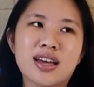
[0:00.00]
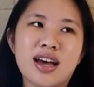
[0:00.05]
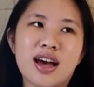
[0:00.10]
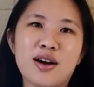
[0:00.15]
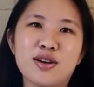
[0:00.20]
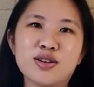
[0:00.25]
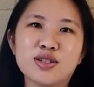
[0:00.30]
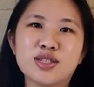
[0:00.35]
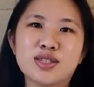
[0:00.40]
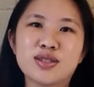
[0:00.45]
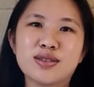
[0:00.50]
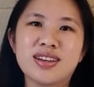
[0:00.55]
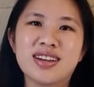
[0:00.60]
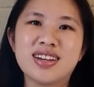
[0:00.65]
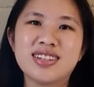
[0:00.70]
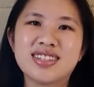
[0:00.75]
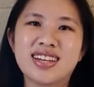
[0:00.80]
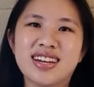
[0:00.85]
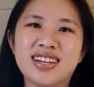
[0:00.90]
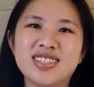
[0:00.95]
house,
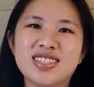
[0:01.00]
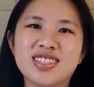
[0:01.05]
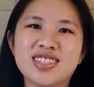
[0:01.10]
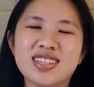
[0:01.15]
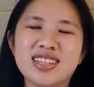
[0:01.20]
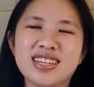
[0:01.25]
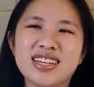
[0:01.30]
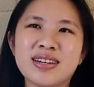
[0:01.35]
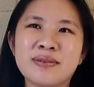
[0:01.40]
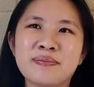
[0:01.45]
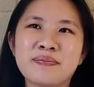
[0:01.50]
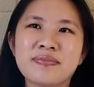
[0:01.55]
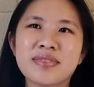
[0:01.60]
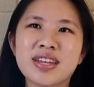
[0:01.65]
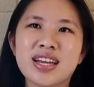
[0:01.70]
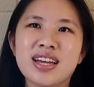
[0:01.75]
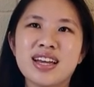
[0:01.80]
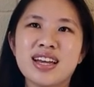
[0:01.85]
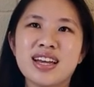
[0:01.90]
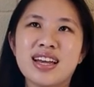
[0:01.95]
essentially.
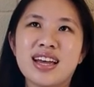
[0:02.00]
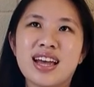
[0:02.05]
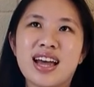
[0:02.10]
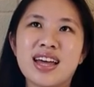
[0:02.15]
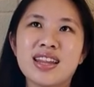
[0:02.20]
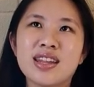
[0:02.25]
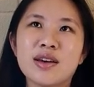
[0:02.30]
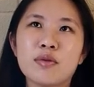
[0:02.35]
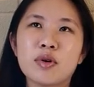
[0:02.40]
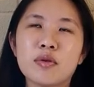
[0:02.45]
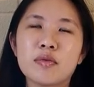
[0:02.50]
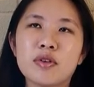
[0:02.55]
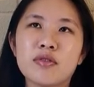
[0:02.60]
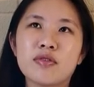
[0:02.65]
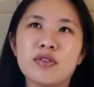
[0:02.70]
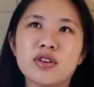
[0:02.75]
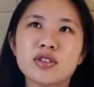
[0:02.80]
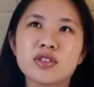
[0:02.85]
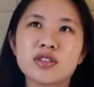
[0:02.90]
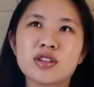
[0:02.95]
And then when we
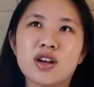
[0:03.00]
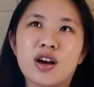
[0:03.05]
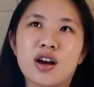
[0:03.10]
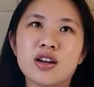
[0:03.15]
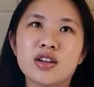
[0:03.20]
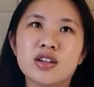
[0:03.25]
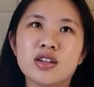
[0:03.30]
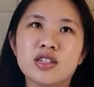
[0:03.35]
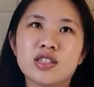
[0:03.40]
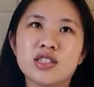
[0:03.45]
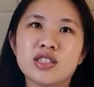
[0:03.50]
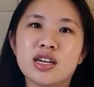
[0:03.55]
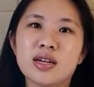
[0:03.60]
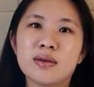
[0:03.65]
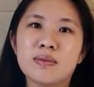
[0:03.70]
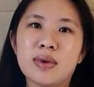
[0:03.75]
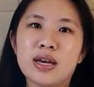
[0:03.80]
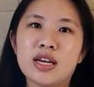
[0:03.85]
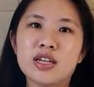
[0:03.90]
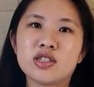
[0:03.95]
first got her, she
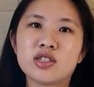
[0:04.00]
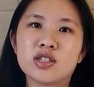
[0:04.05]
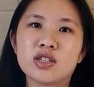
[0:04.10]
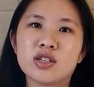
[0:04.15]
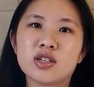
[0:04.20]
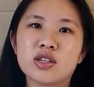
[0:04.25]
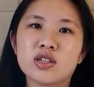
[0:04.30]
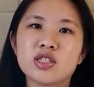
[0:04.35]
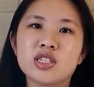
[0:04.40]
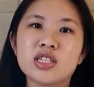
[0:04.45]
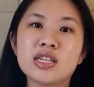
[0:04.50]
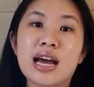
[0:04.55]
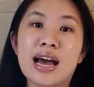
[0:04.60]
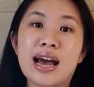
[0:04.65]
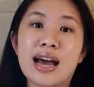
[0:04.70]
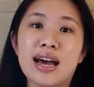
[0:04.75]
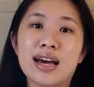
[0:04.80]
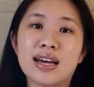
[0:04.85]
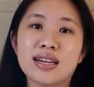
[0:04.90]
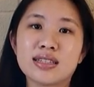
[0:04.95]
had major, she
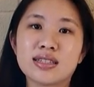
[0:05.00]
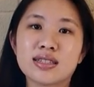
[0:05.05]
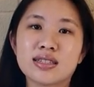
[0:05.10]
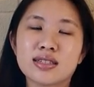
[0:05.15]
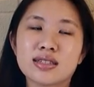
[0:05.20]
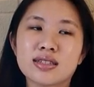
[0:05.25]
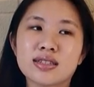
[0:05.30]
has